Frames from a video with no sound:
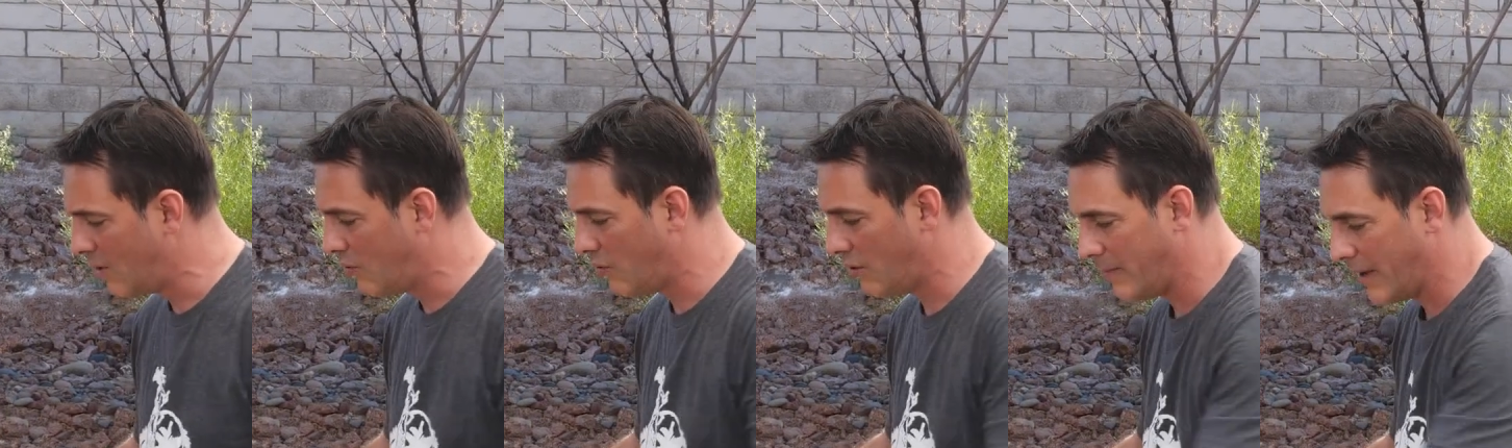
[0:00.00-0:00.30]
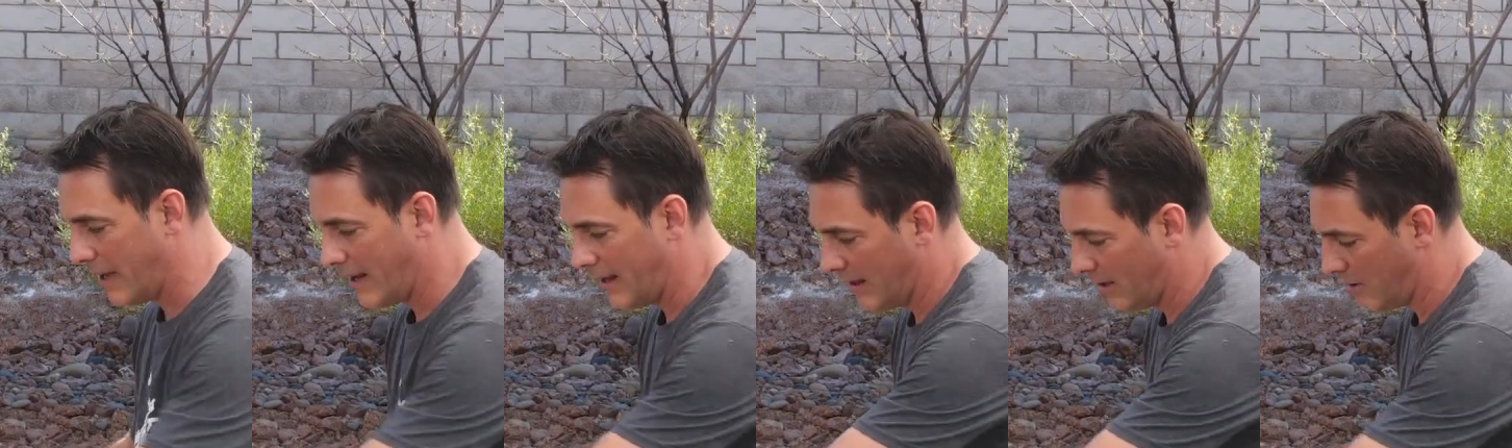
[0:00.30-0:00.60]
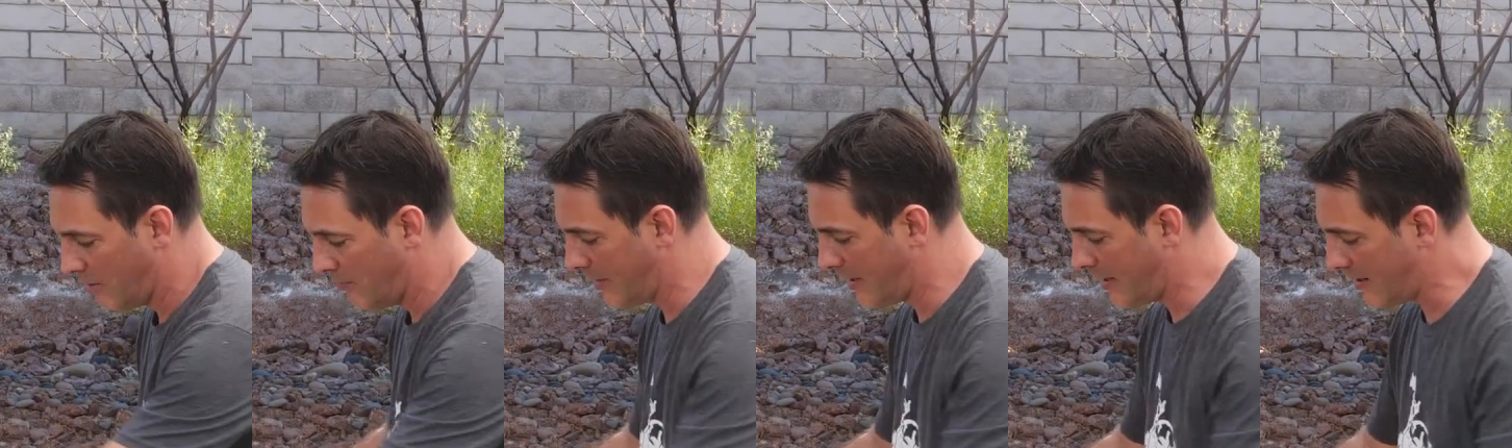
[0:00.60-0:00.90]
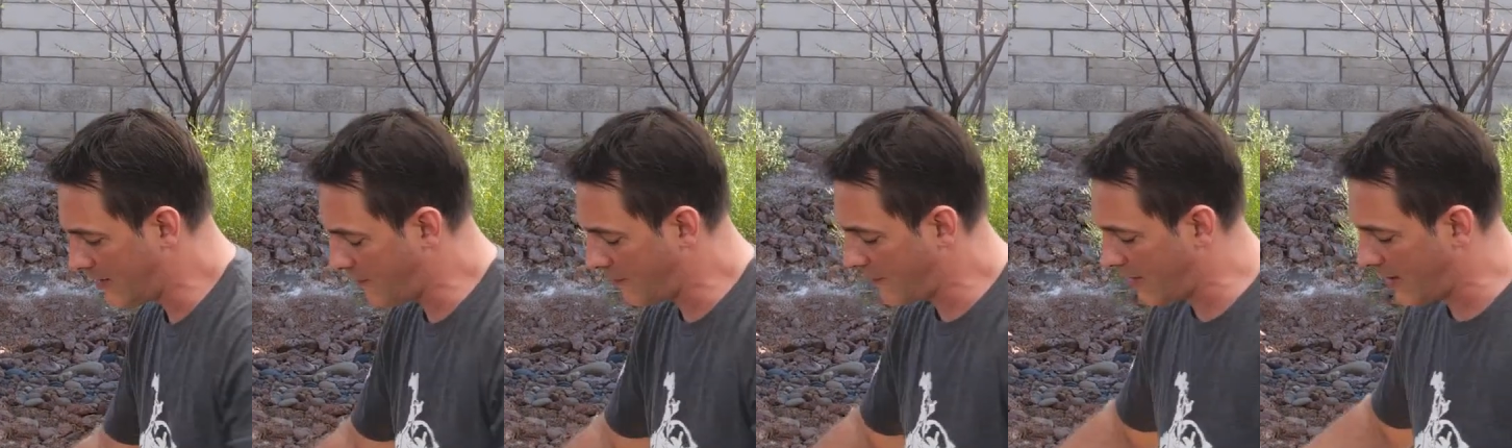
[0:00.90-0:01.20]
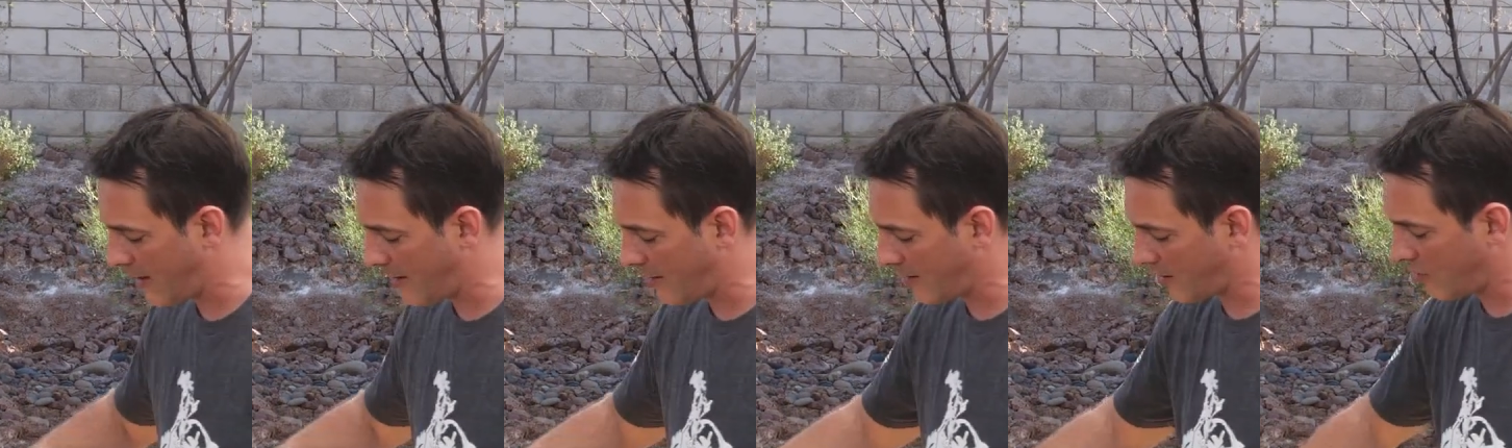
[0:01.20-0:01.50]
We made a little bit of
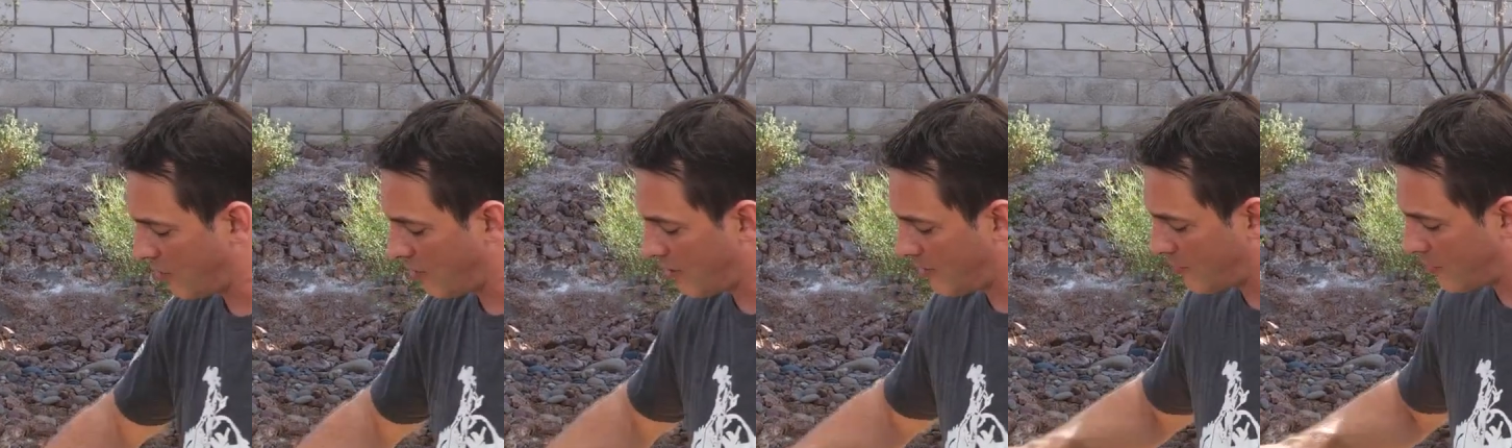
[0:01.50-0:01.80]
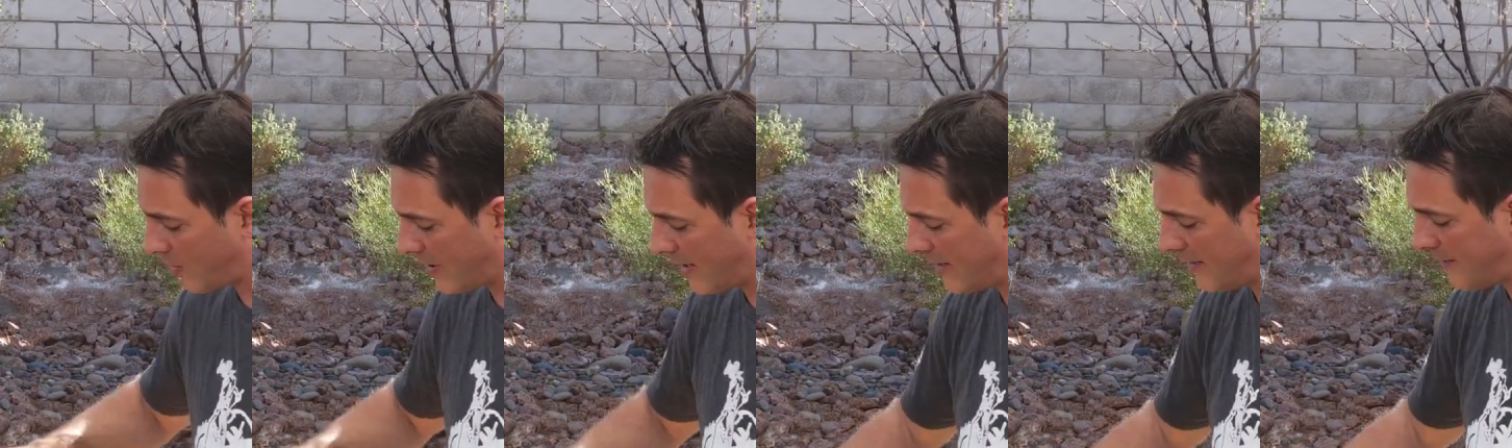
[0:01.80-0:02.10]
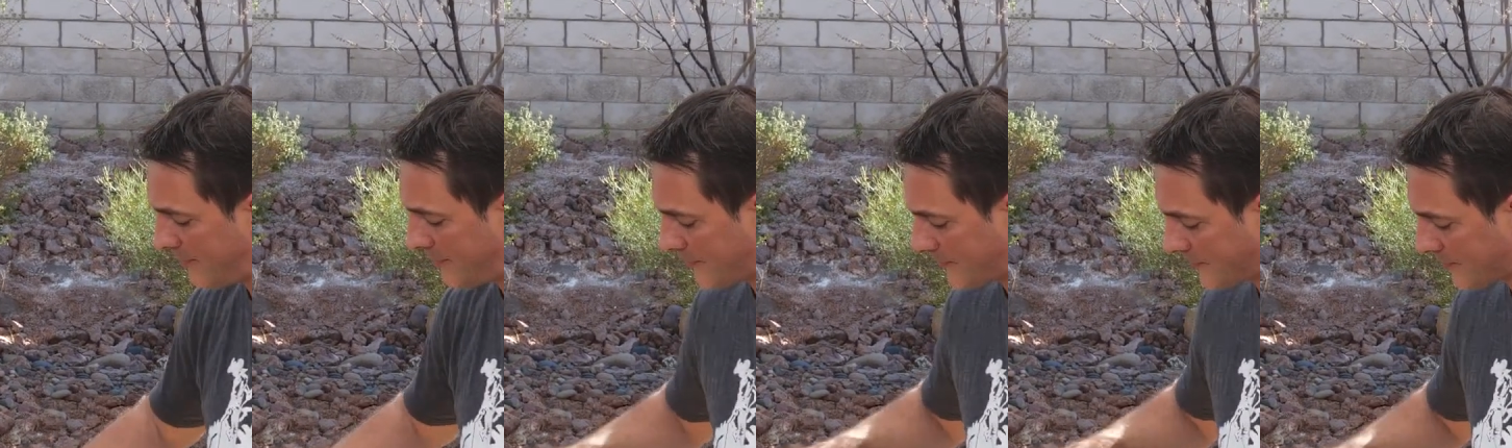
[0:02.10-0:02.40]
cornbread